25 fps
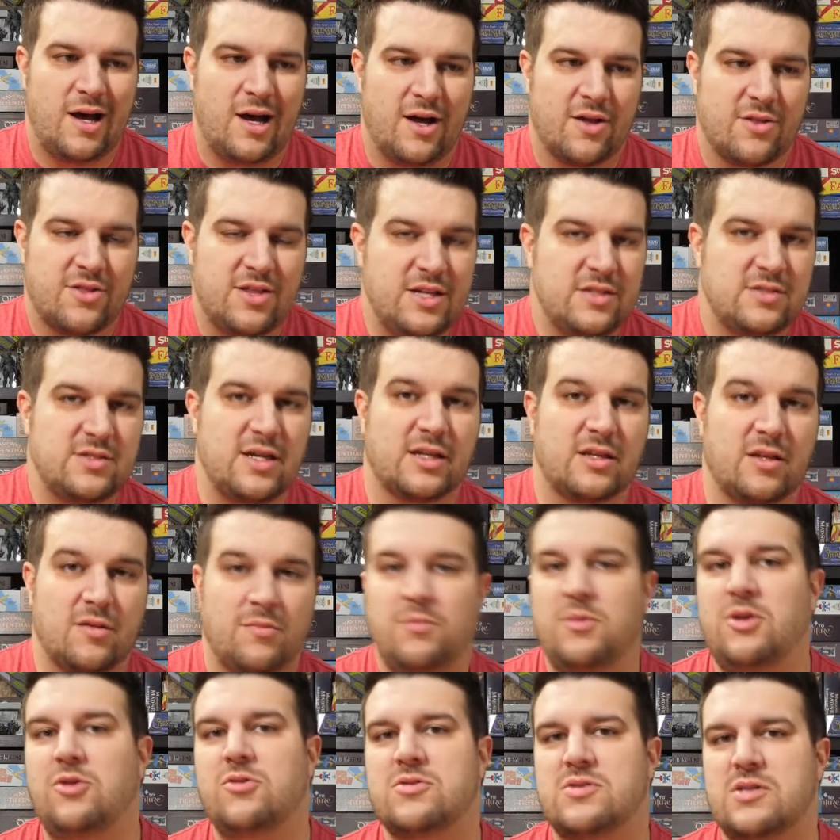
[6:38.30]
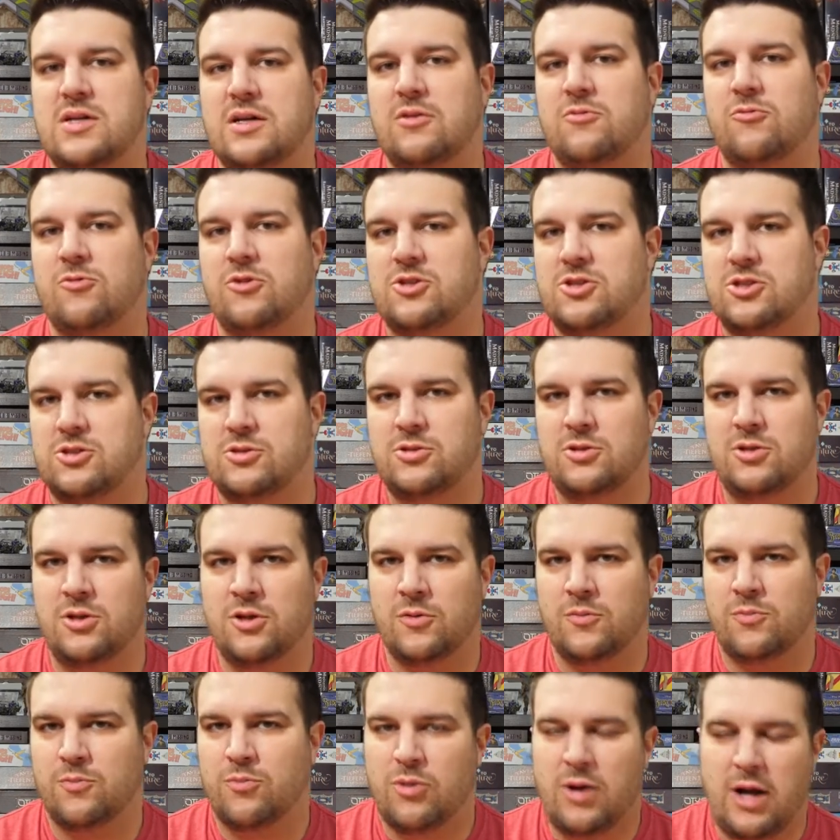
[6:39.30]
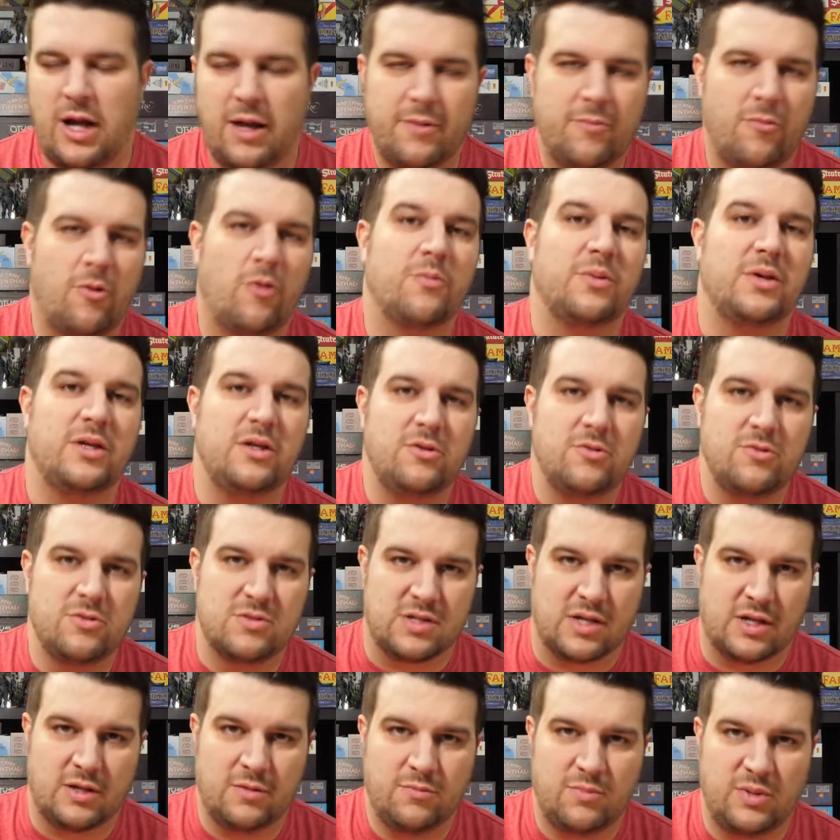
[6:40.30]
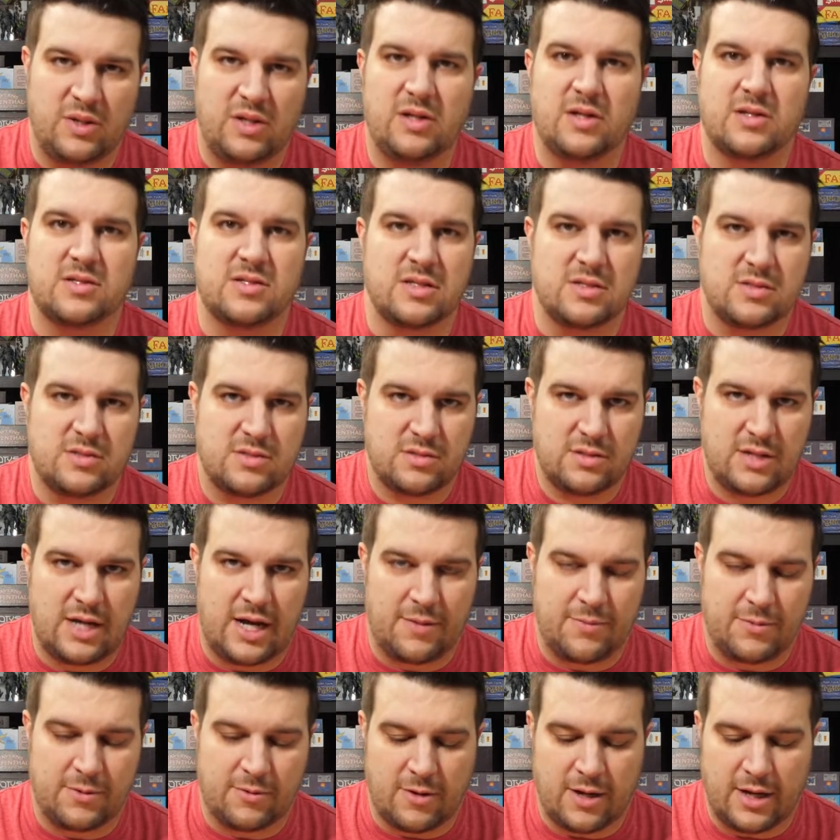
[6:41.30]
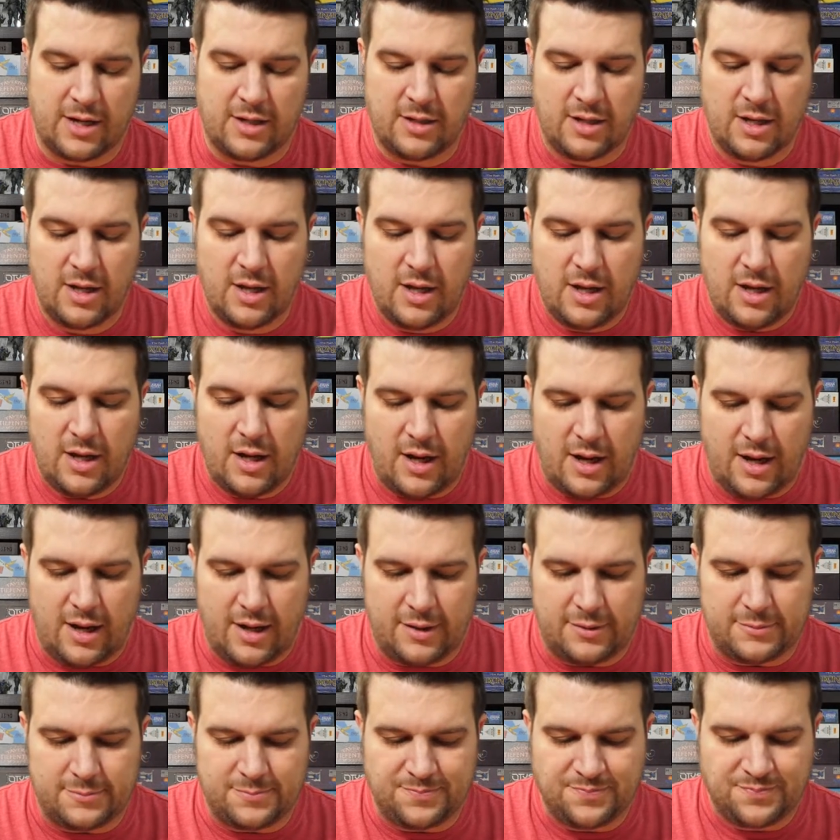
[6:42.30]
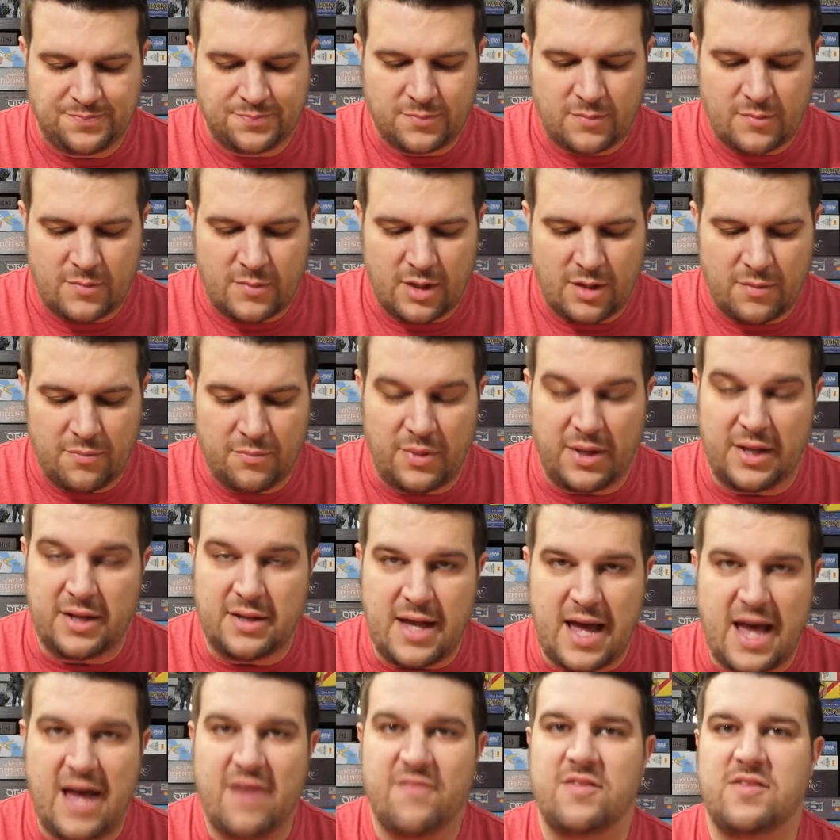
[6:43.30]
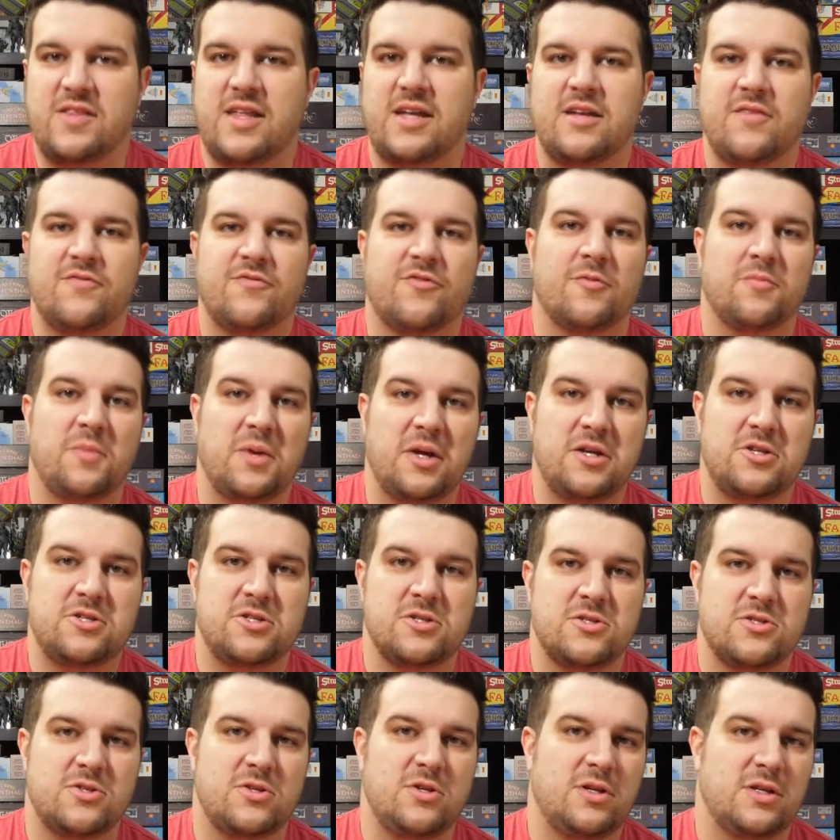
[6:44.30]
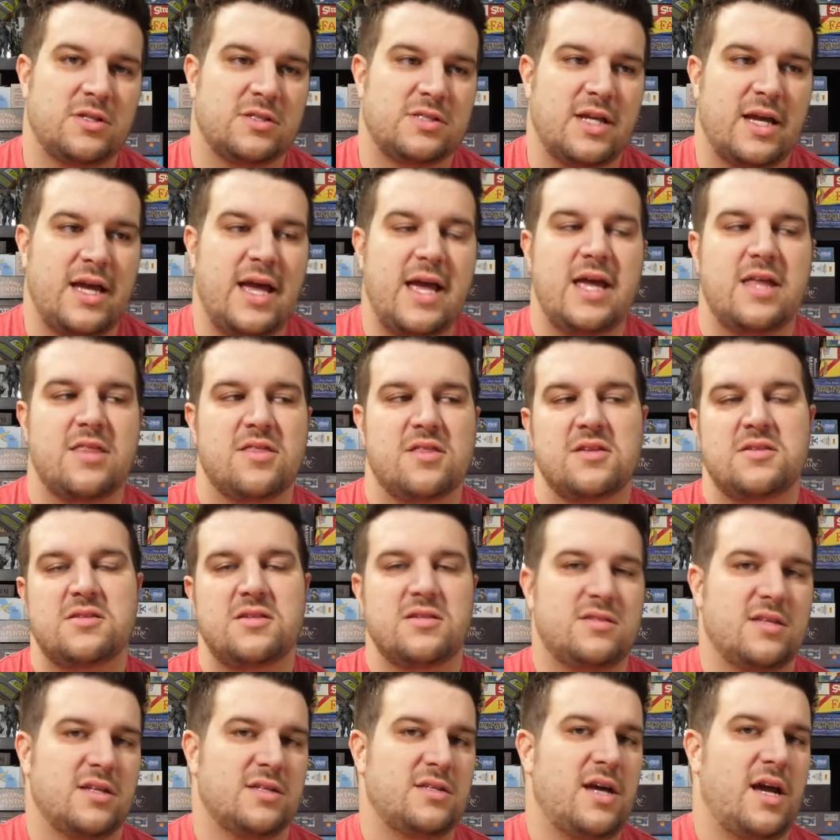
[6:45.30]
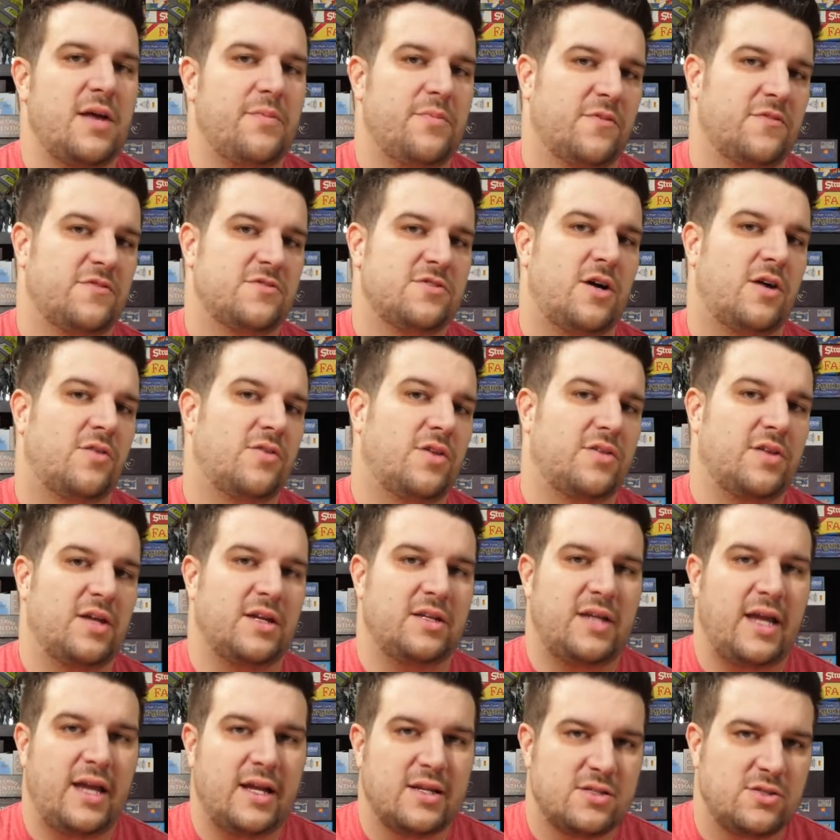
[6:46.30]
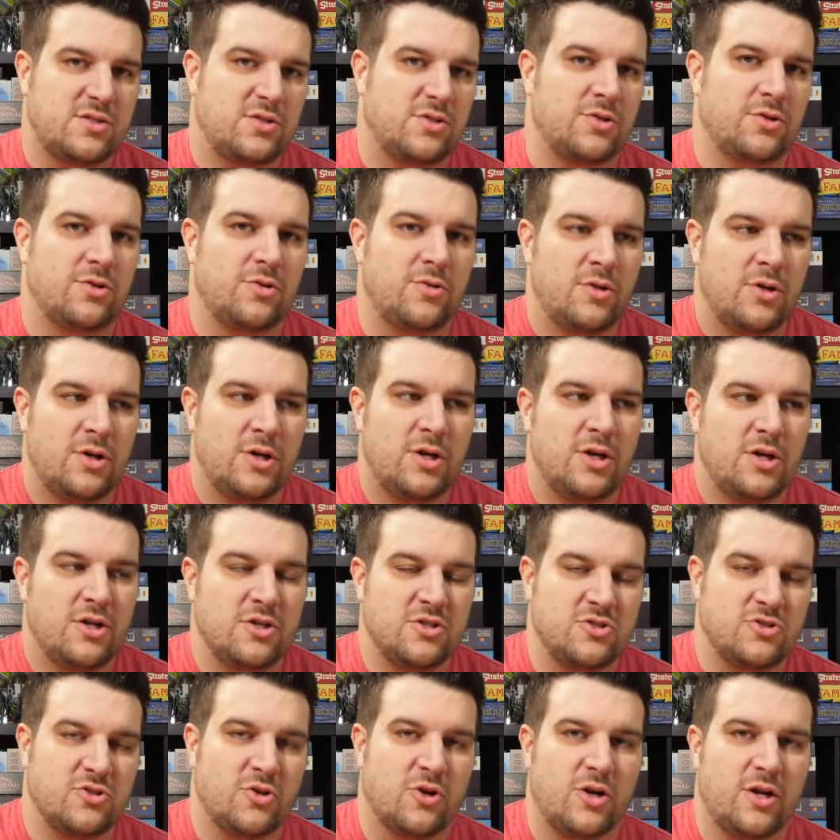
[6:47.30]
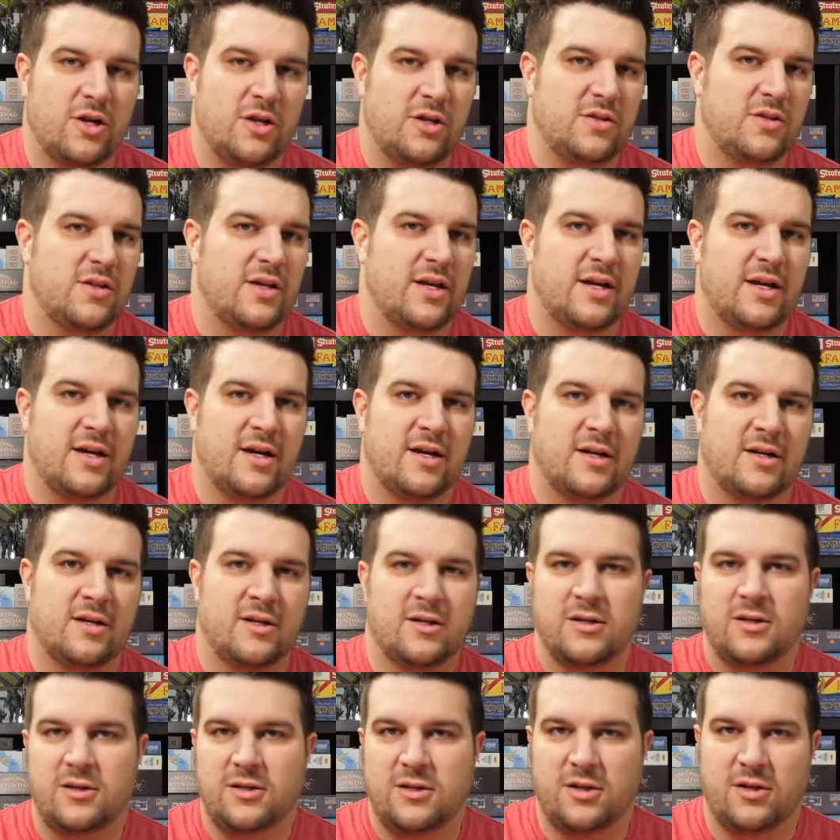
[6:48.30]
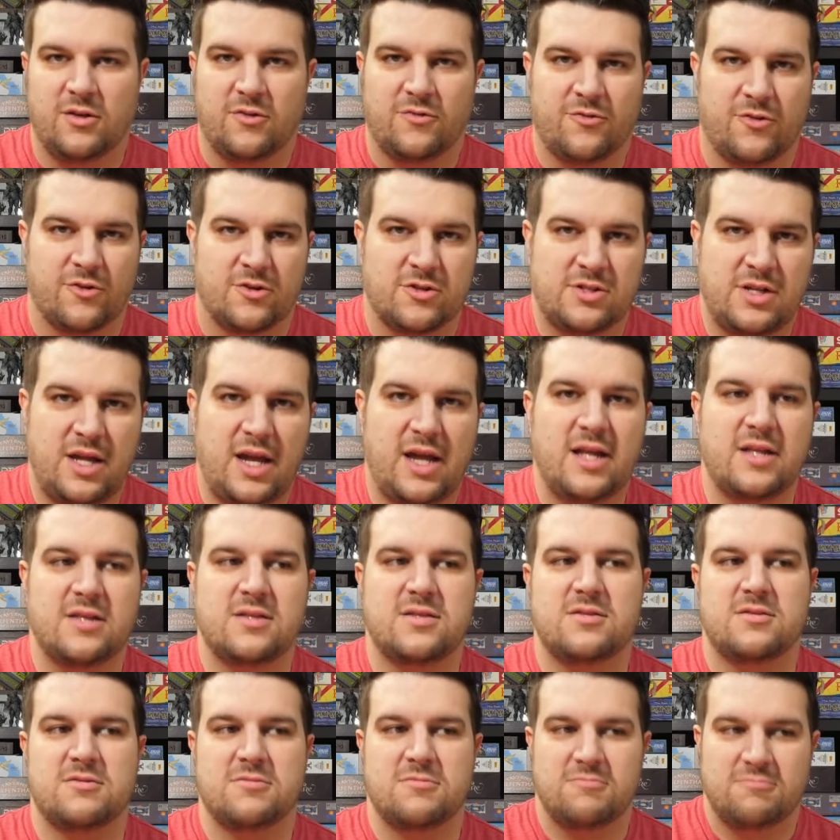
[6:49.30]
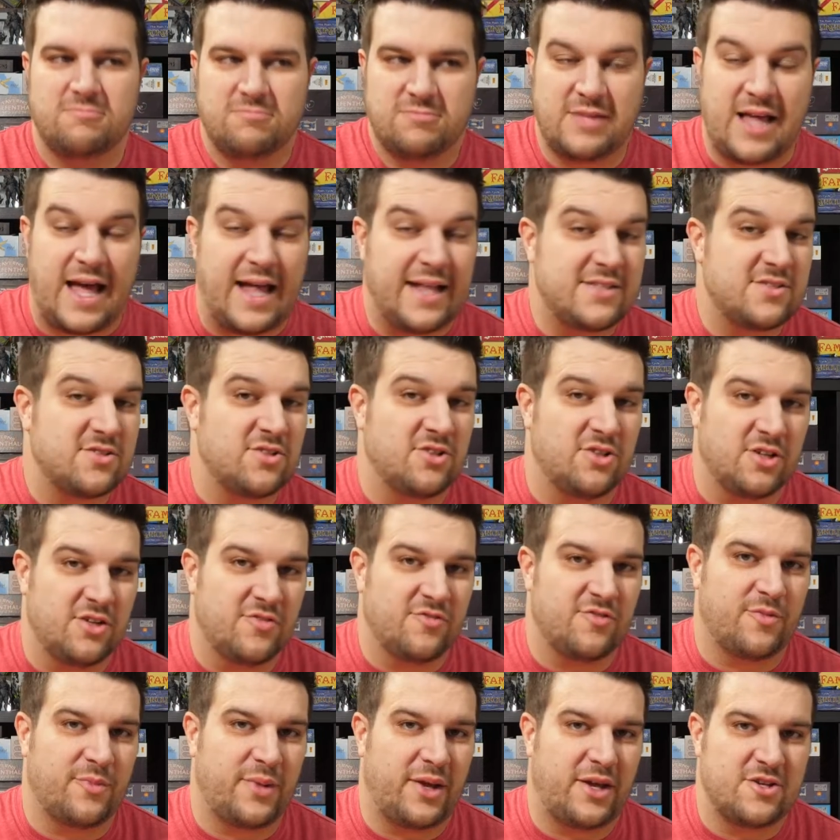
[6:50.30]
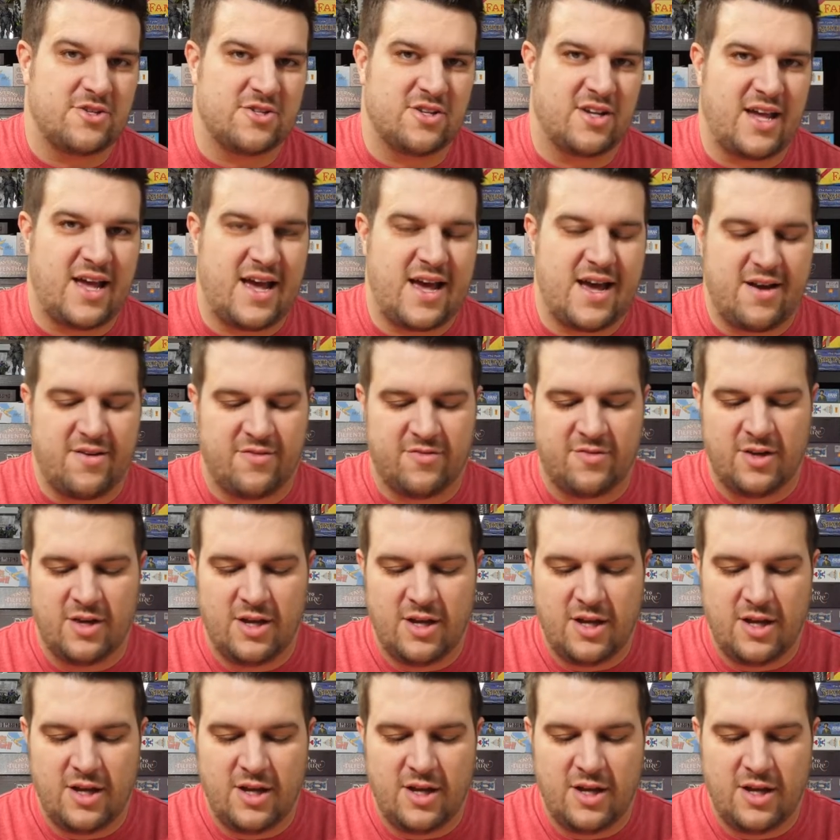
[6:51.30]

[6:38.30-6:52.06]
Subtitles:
Things like the music, which you probably won't be using because it's copyright, but having that information so you can say, hey, this is the type of song that they dance to during their first dance, that's good information to have.